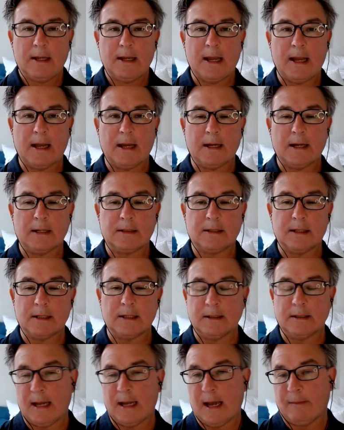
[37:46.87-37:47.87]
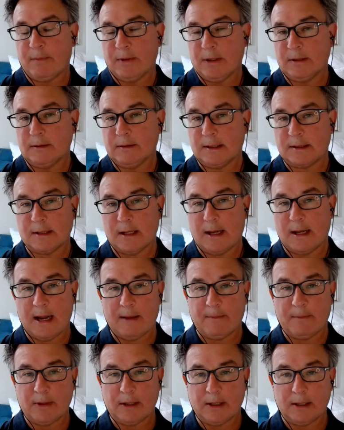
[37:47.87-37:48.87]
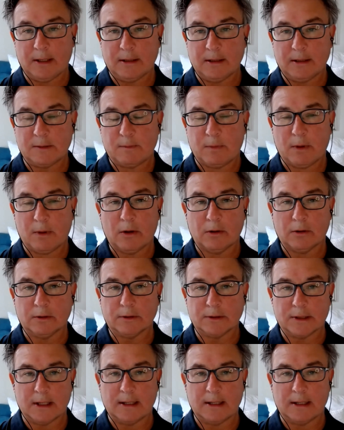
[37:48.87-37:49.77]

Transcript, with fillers: and it didn't happen, it's not happening in these polls.